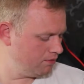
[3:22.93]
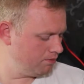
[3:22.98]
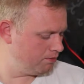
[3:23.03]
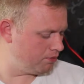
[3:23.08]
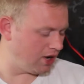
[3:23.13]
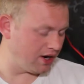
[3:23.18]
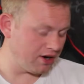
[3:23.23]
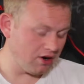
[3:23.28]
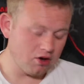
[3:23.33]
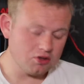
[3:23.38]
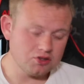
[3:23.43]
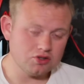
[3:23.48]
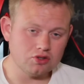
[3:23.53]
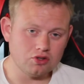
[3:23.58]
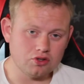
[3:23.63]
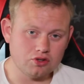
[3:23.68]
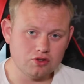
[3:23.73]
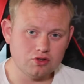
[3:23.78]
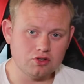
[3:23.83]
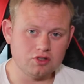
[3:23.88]
But I also
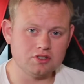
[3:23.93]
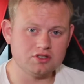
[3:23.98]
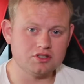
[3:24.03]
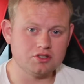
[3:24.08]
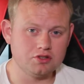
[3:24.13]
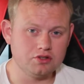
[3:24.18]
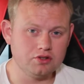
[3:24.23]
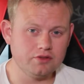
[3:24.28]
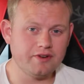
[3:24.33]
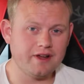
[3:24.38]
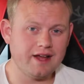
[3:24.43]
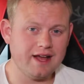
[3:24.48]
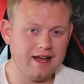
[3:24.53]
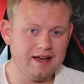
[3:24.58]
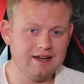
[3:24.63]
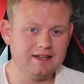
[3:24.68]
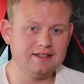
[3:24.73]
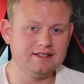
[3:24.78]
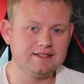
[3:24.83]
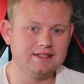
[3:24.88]
noticed another
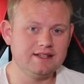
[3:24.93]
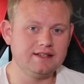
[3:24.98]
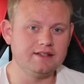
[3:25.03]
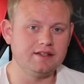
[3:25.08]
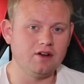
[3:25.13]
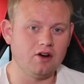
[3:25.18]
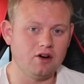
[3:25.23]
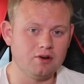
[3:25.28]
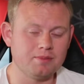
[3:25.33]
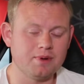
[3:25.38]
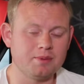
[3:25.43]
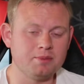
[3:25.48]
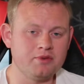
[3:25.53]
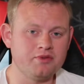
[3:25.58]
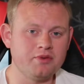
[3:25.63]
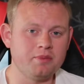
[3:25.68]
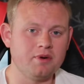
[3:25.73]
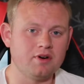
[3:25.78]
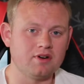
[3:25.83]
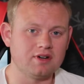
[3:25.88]
LED on my
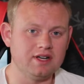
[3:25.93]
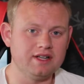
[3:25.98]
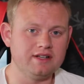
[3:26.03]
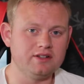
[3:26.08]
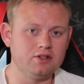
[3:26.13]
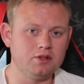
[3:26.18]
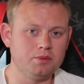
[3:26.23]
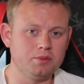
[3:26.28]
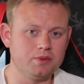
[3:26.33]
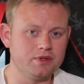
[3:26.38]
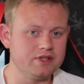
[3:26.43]
motherboard lit up,